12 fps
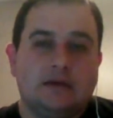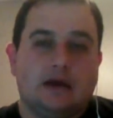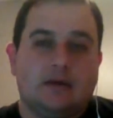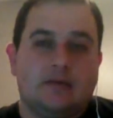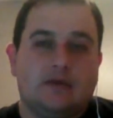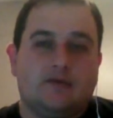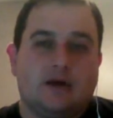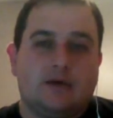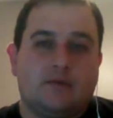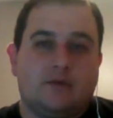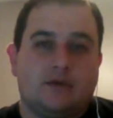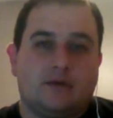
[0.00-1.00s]
if I
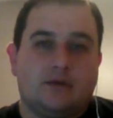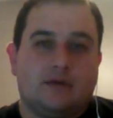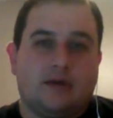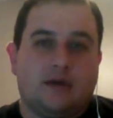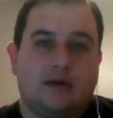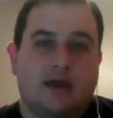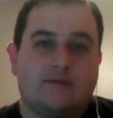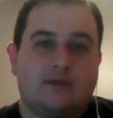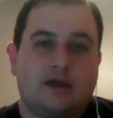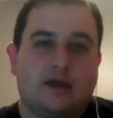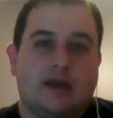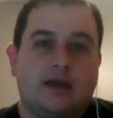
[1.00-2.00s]
were having
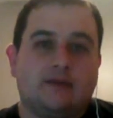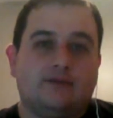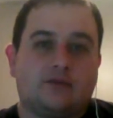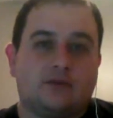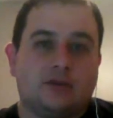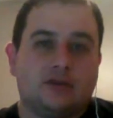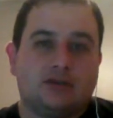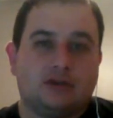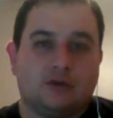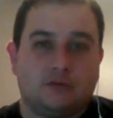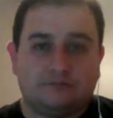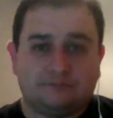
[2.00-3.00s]
a cancer issue